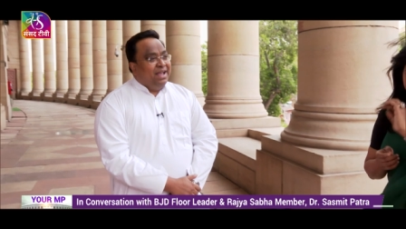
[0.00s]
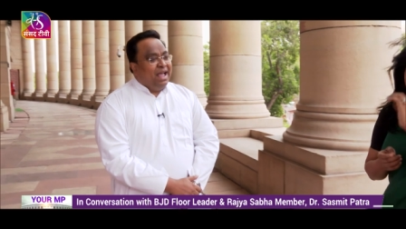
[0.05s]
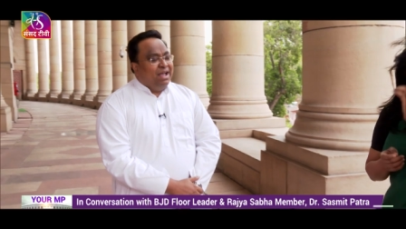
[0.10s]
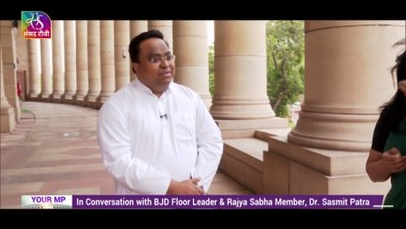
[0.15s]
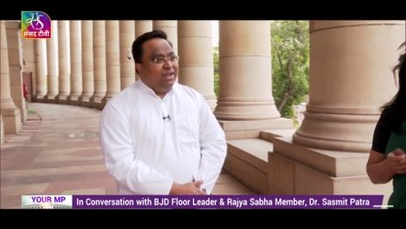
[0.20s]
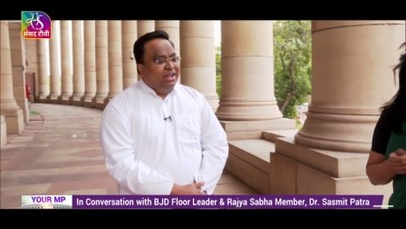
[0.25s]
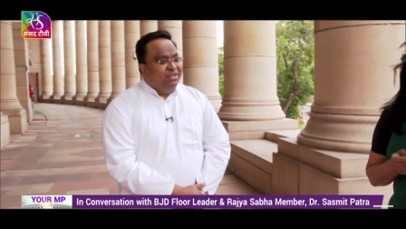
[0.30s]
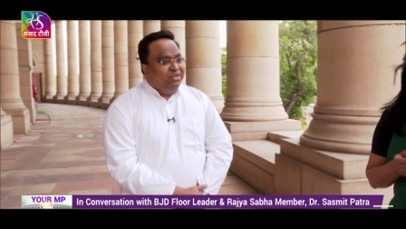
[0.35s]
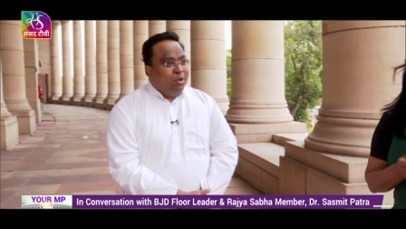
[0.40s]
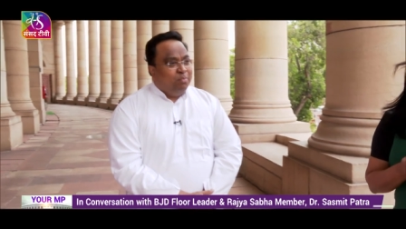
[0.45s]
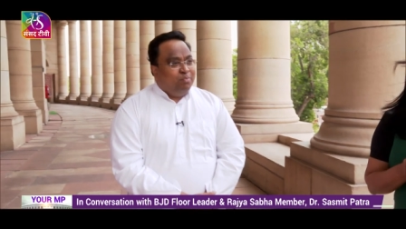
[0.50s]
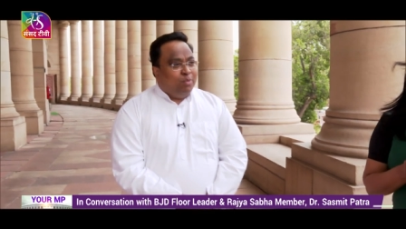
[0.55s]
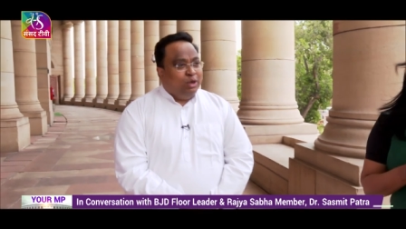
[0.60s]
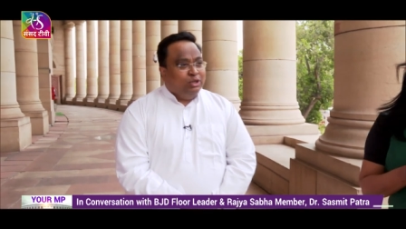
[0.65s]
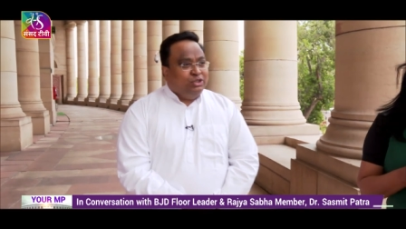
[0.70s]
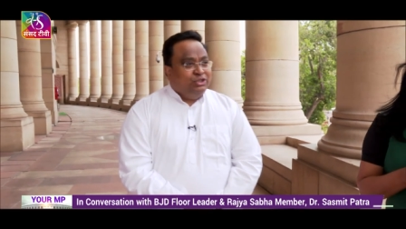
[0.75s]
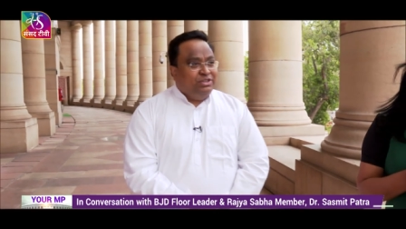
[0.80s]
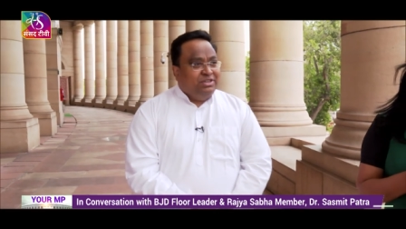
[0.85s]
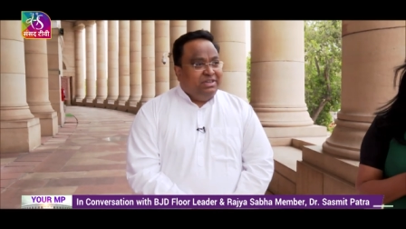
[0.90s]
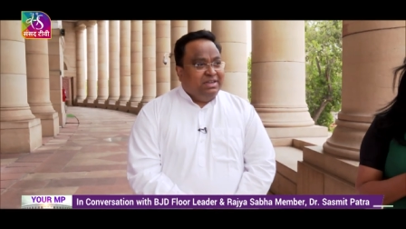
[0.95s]
I've had the
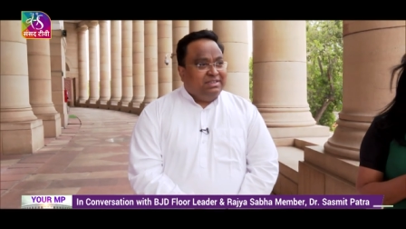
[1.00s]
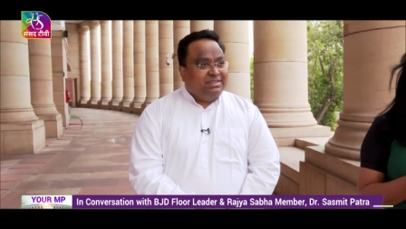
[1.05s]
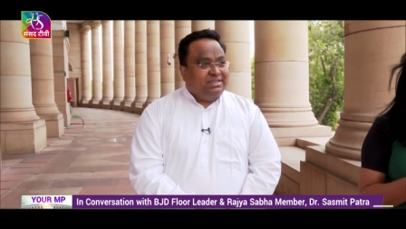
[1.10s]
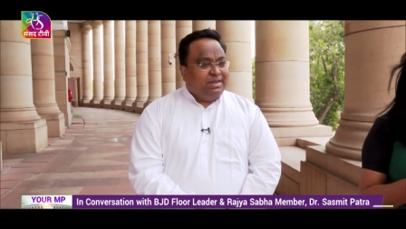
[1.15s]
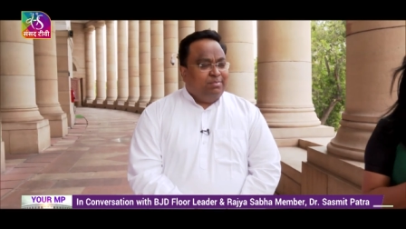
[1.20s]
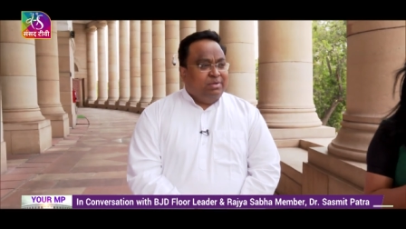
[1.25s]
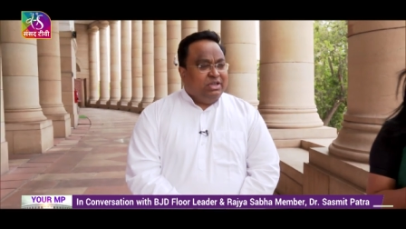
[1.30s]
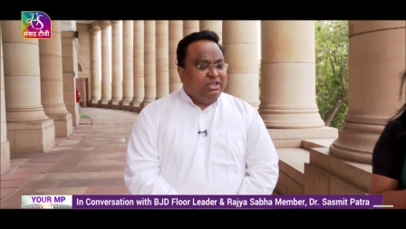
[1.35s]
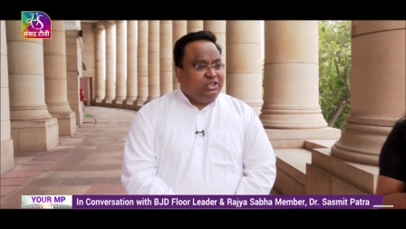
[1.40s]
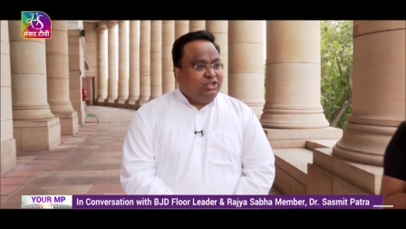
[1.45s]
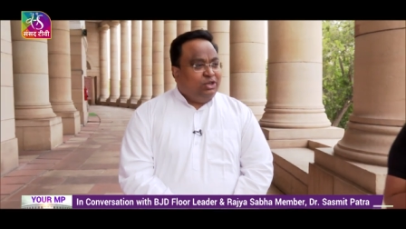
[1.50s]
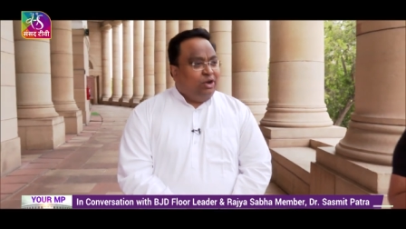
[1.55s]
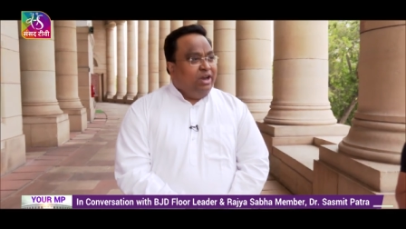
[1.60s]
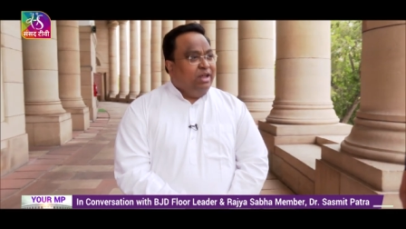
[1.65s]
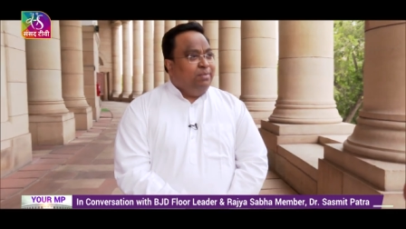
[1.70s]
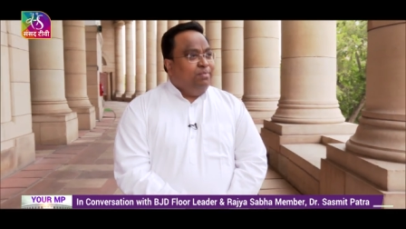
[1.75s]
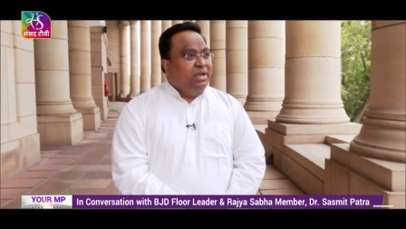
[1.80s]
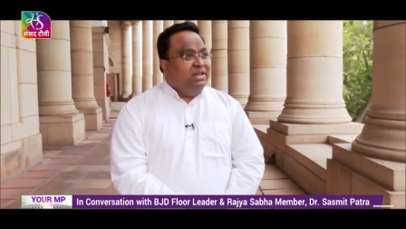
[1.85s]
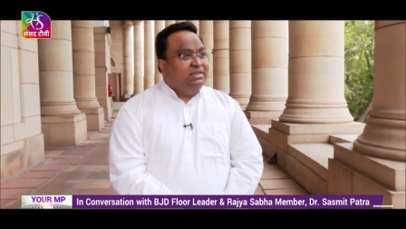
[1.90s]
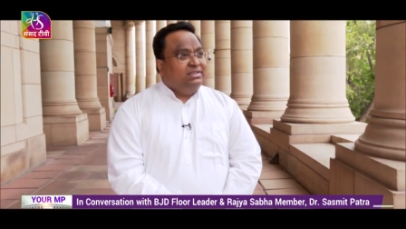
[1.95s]
opportunity, some
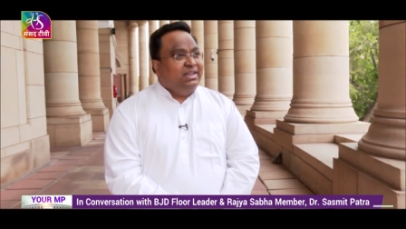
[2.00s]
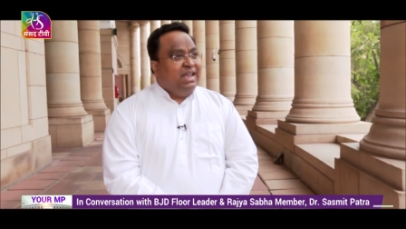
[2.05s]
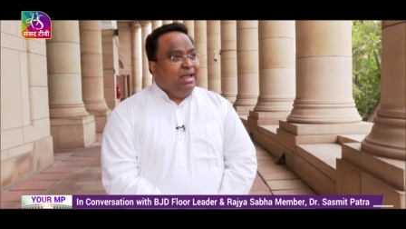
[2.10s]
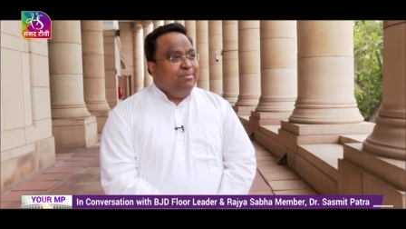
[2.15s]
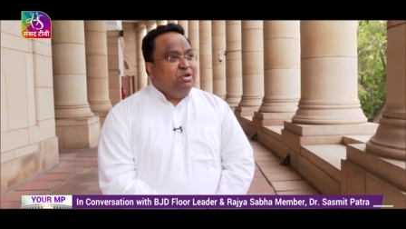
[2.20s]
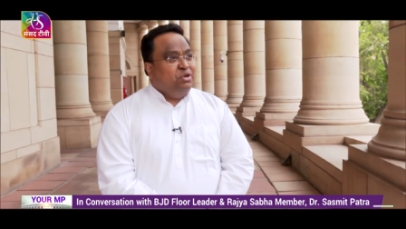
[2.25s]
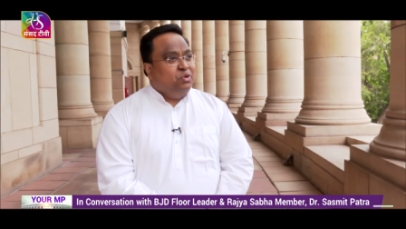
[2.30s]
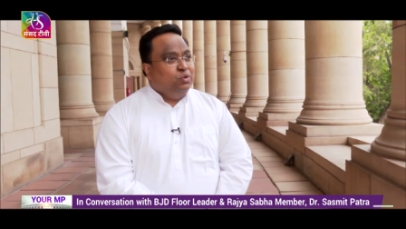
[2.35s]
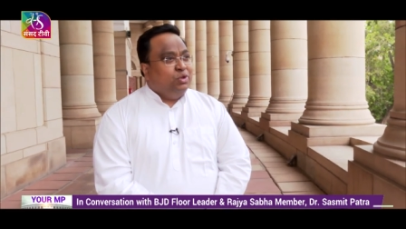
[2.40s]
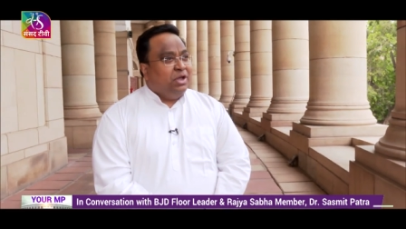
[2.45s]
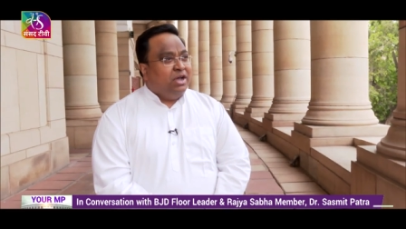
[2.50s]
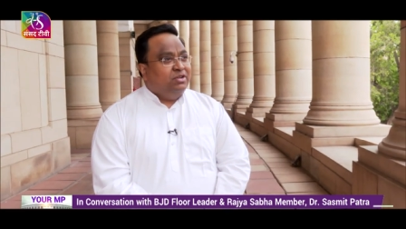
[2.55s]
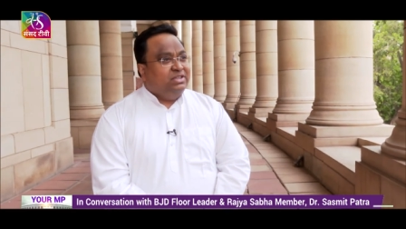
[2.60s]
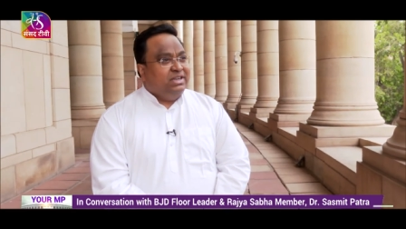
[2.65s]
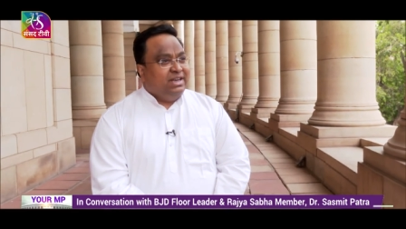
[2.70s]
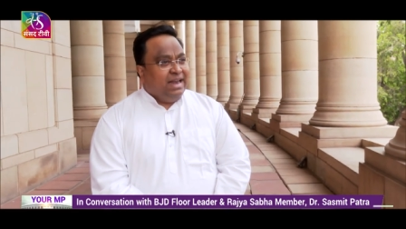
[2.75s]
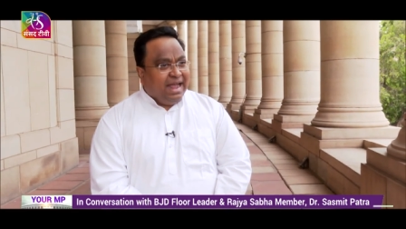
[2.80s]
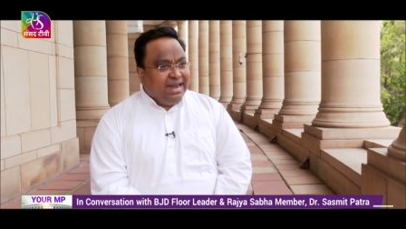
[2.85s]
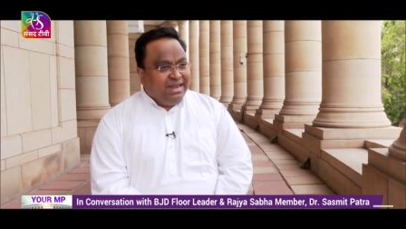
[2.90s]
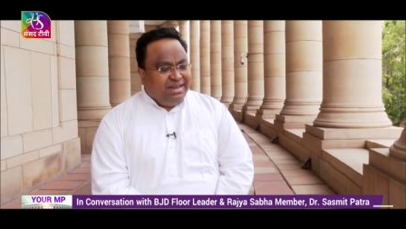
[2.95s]
historic bills came in
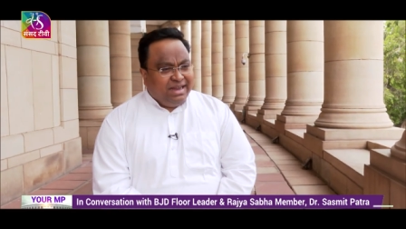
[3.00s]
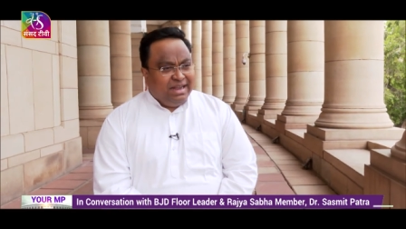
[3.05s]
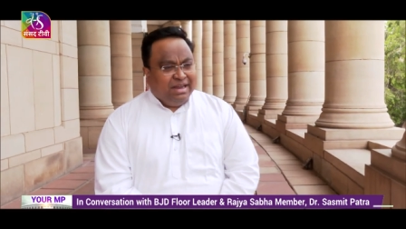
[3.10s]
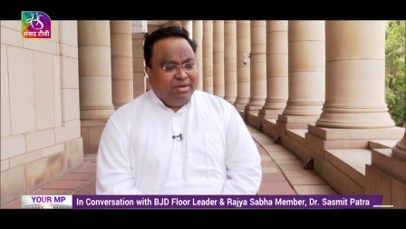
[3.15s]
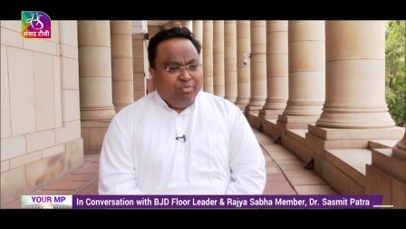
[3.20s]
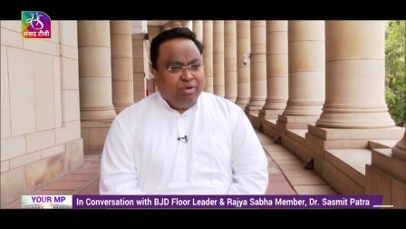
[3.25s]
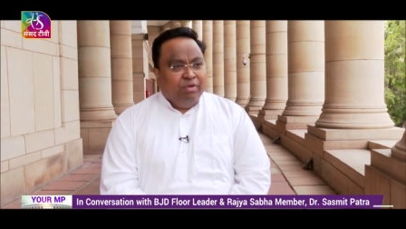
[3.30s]
2019.